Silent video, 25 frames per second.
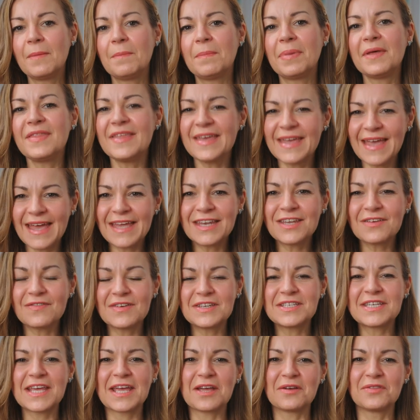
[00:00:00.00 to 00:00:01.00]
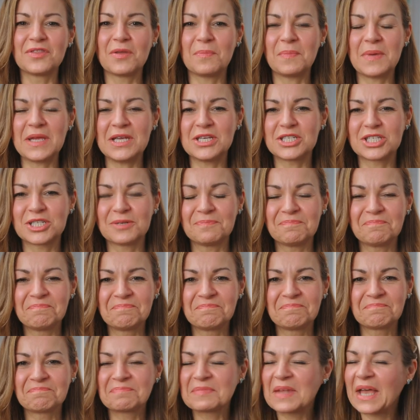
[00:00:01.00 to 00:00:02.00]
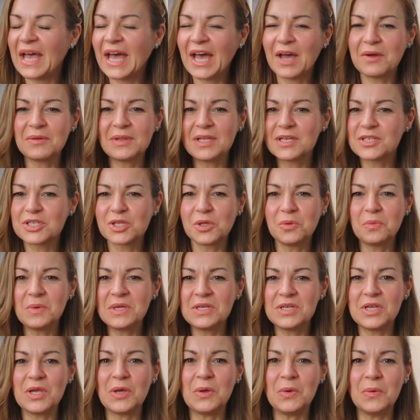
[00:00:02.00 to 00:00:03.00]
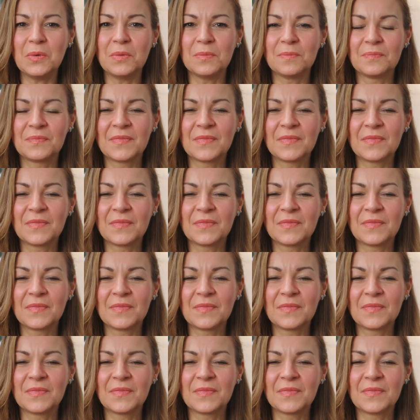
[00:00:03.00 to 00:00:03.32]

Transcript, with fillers: by the end of a day on the beach. How little we knew.